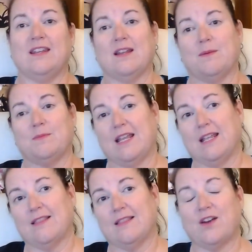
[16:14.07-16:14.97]
and
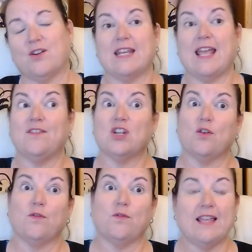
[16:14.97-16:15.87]
updating letters and having to go
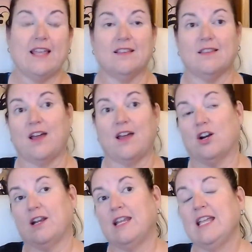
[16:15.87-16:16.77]
find the letter
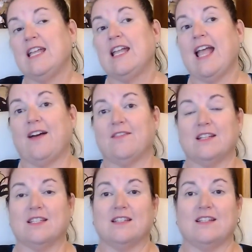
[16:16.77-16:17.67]
and having
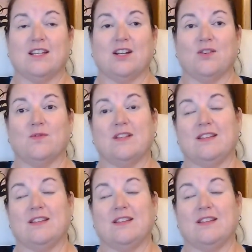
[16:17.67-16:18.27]
to,